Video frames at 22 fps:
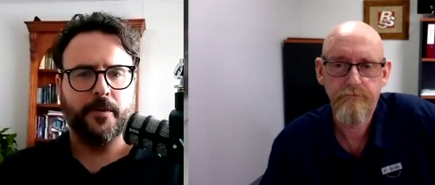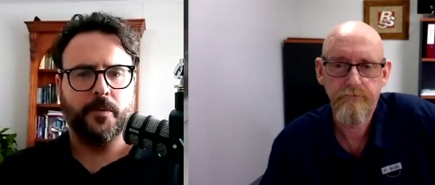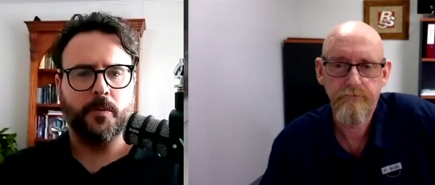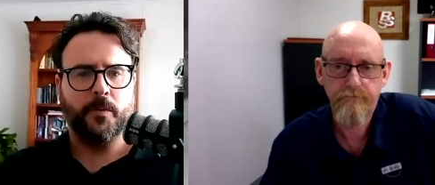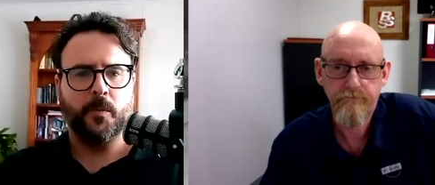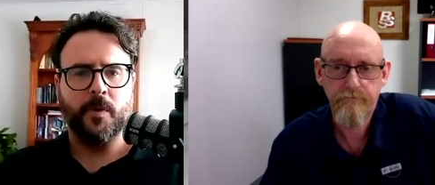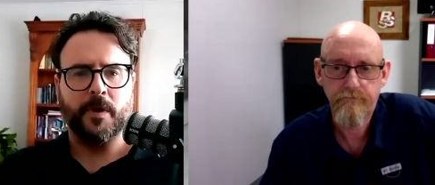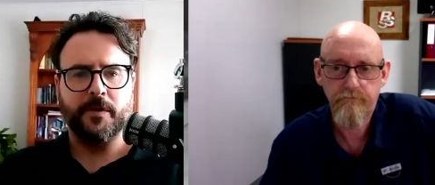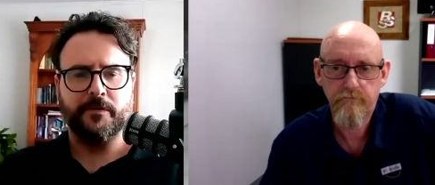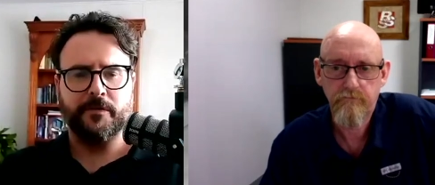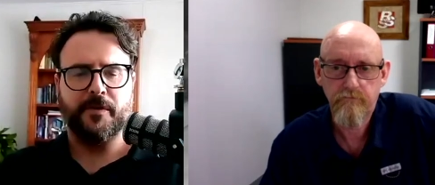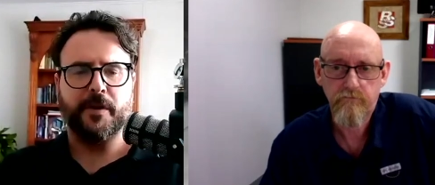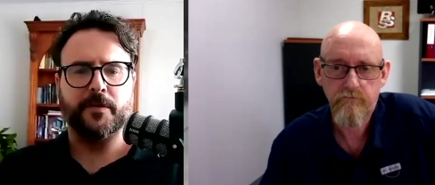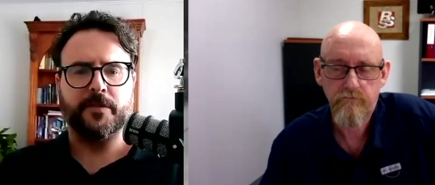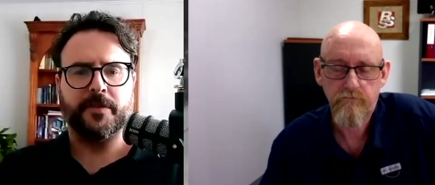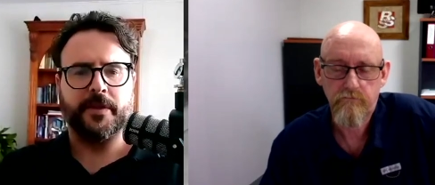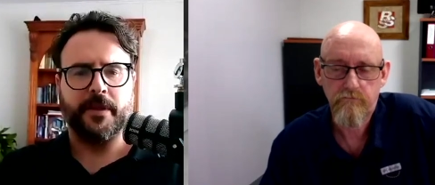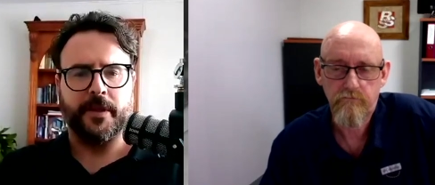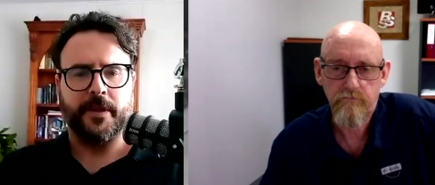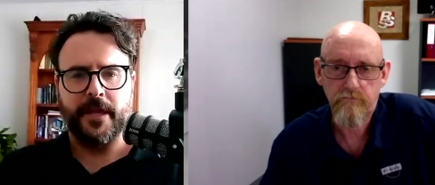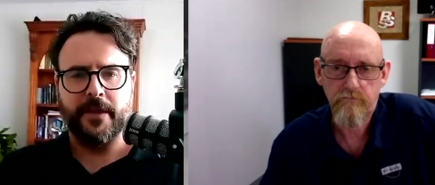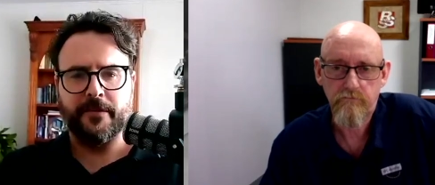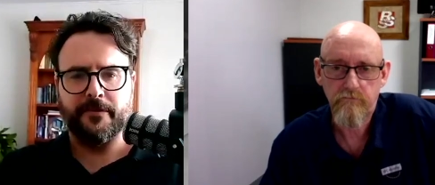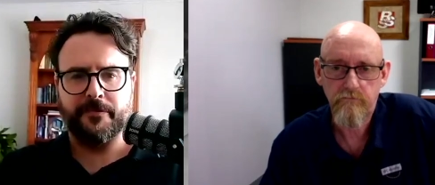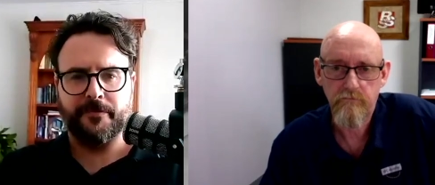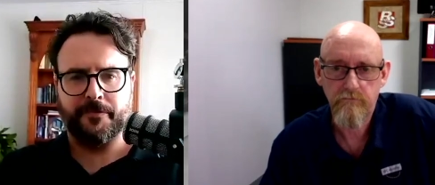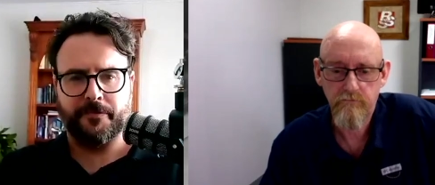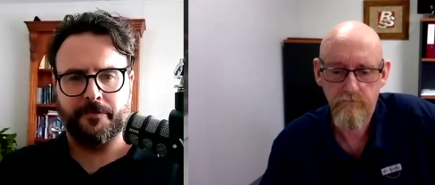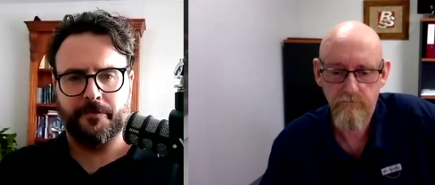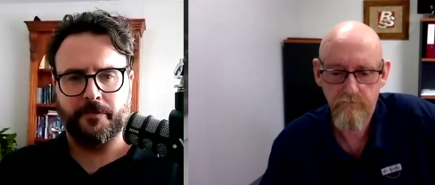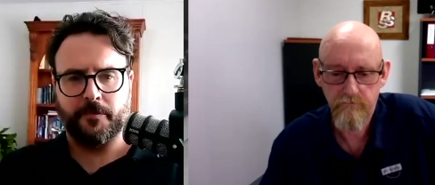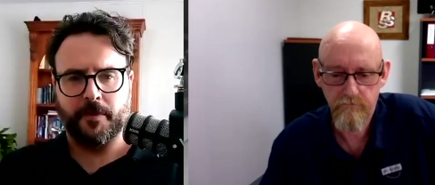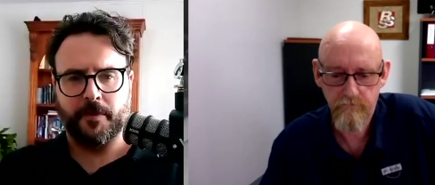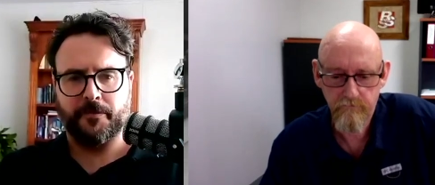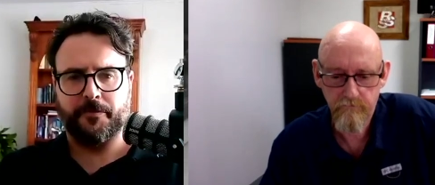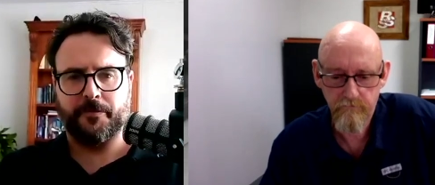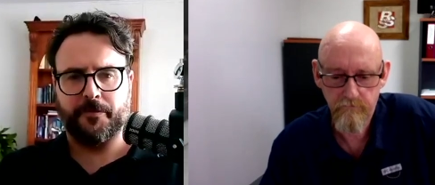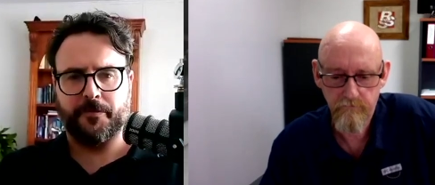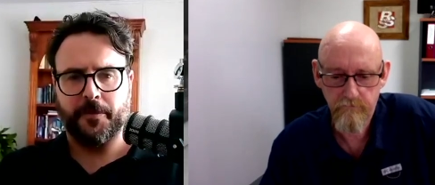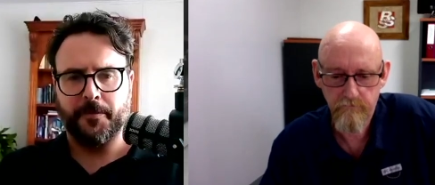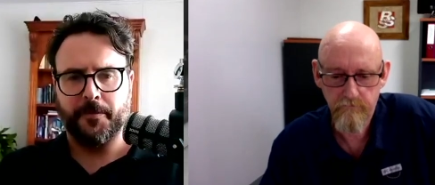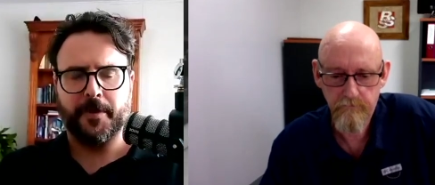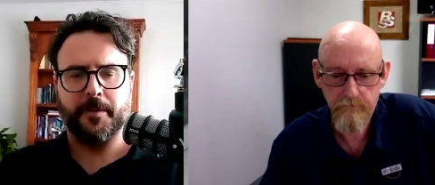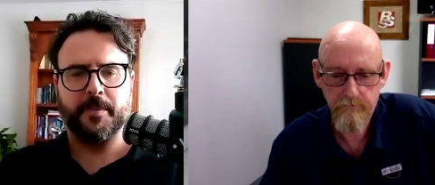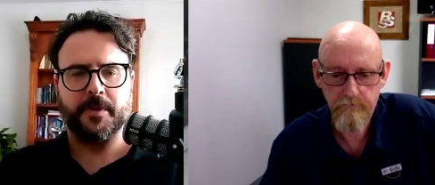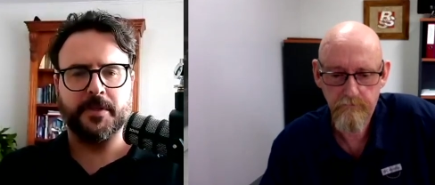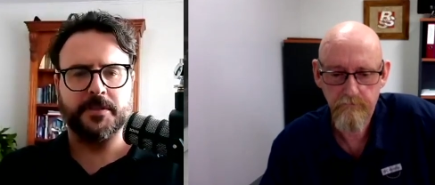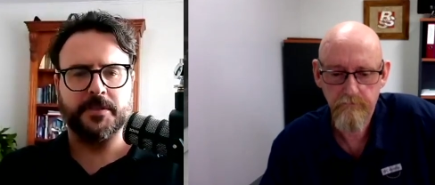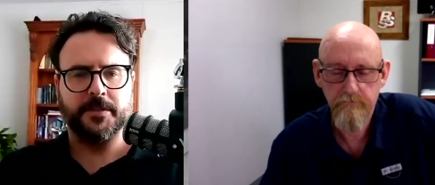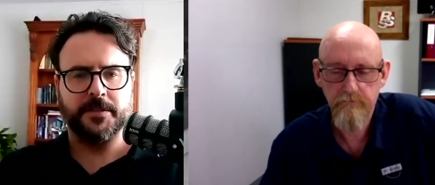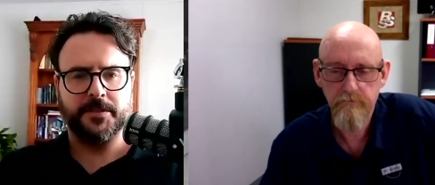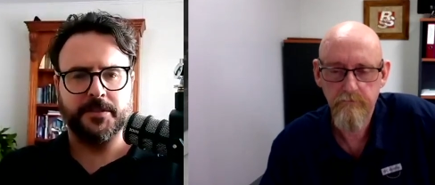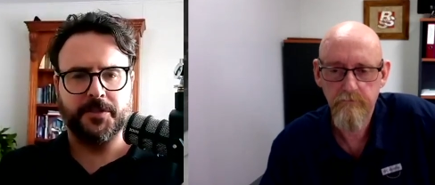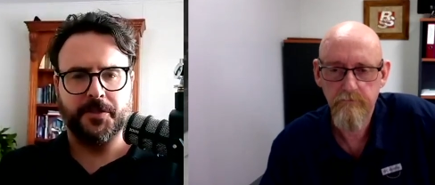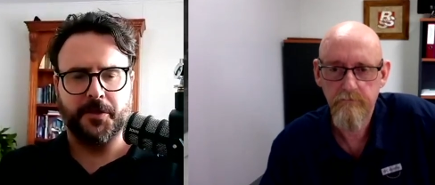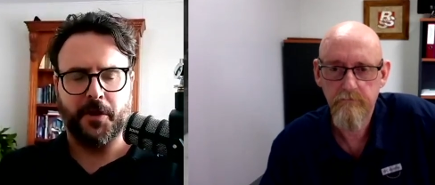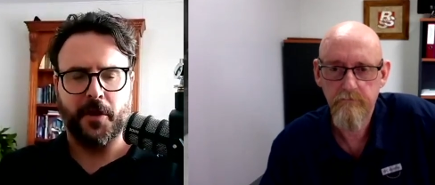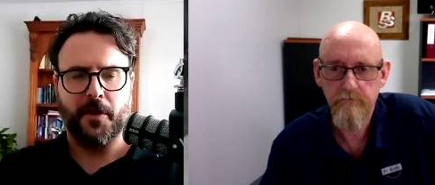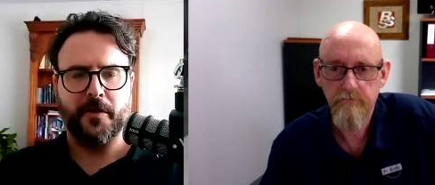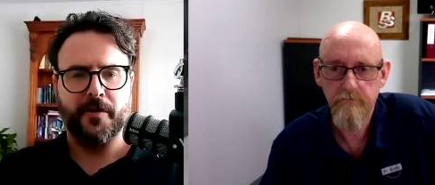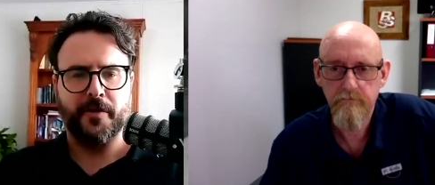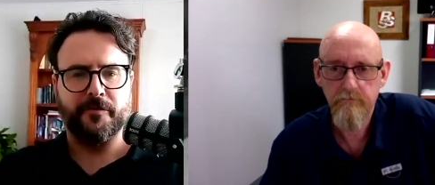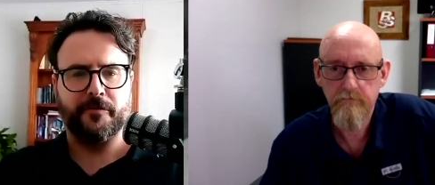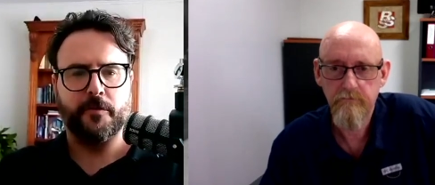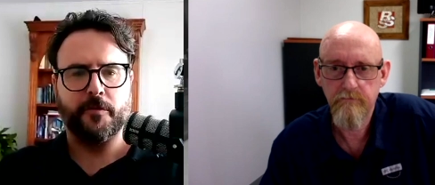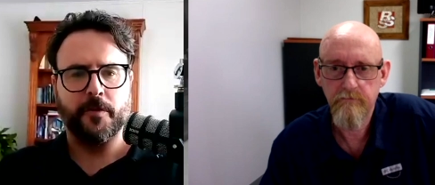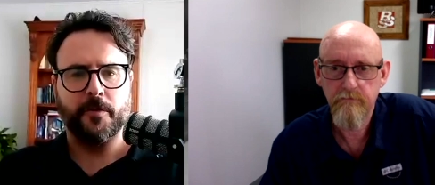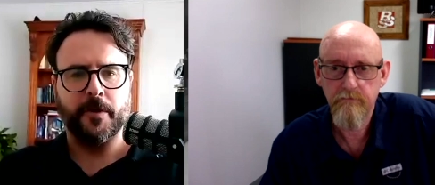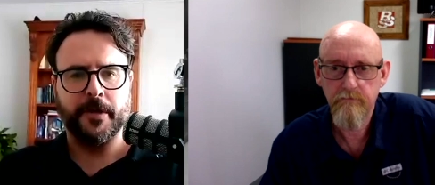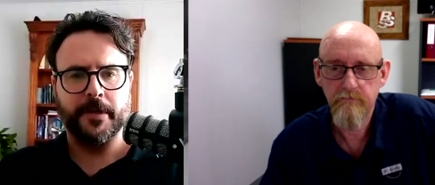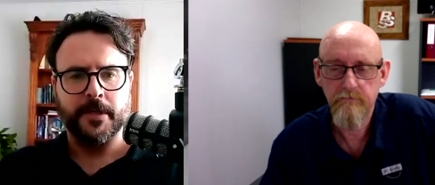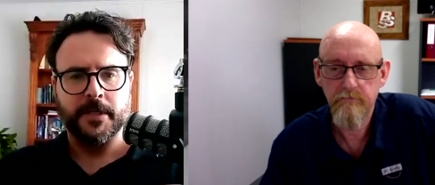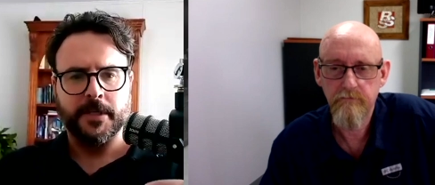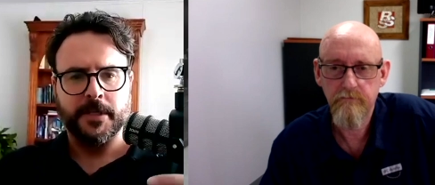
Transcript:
Speaker 1: one final thing, if if you're in a business, you're going for it,